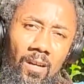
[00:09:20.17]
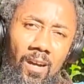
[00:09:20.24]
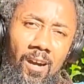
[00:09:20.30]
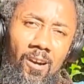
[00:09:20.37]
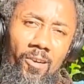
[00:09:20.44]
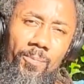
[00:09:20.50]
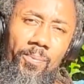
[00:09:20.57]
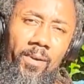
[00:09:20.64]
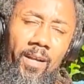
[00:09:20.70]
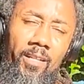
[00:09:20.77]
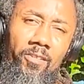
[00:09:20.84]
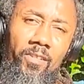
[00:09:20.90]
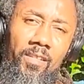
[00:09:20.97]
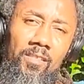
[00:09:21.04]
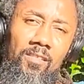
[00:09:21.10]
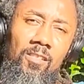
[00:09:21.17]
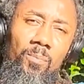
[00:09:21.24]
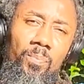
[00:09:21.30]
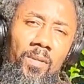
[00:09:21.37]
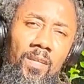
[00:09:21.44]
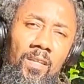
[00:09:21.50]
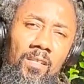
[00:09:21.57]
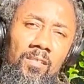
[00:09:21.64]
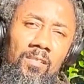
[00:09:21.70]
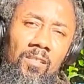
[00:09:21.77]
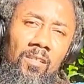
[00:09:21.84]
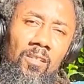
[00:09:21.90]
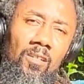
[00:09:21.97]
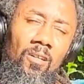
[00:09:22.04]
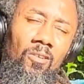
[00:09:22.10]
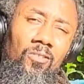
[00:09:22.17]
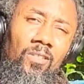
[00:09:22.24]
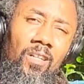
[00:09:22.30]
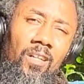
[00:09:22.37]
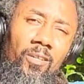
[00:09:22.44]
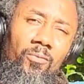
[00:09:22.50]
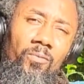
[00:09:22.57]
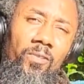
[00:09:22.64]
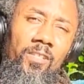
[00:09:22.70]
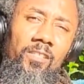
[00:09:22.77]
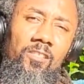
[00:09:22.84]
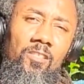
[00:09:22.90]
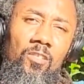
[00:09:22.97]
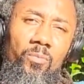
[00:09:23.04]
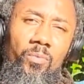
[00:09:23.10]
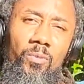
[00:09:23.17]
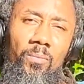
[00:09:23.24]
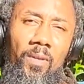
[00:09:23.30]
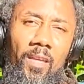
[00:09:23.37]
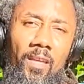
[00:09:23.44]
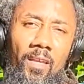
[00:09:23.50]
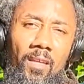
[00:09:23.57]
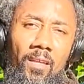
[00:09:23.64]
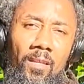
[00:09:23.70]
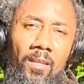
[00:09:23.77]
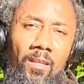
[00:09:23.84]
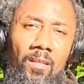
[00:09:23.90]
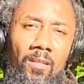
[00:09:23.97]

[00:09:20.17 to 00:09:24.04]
All progress depends on the unreasonable man.